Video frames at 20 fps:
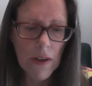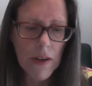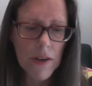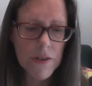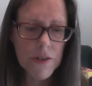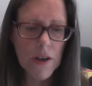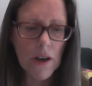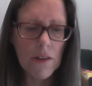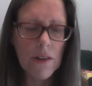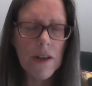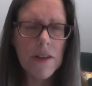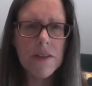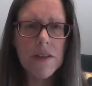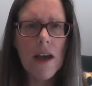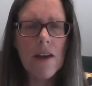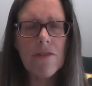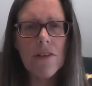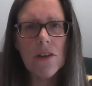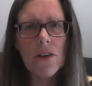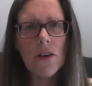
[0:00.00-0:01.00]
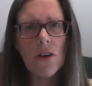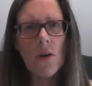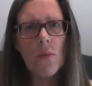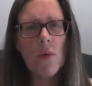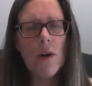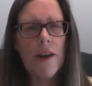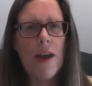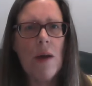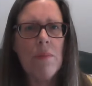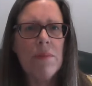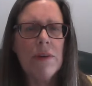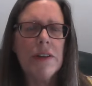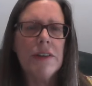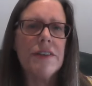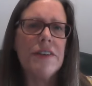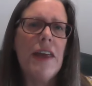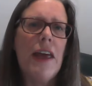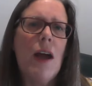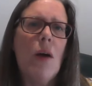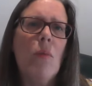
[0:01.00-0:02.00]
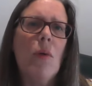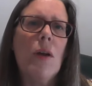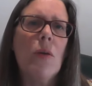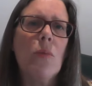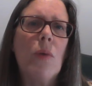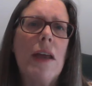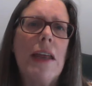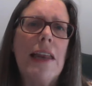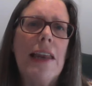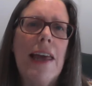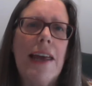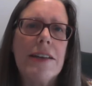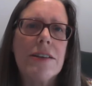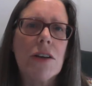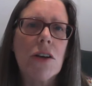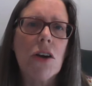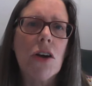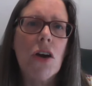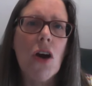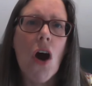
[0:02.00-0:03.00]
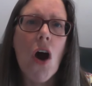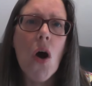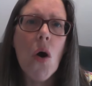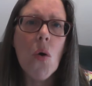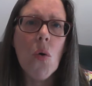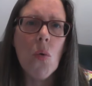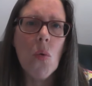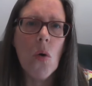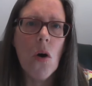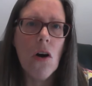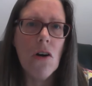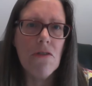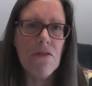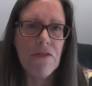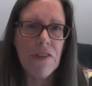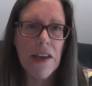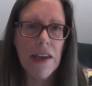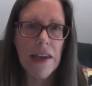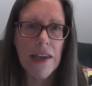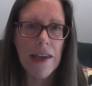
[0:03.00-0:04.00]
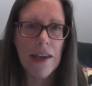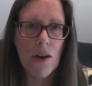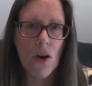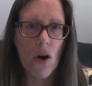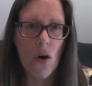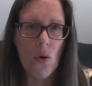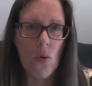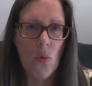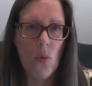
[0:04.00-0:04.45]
So let's have a look at what happens now when we let go of ego.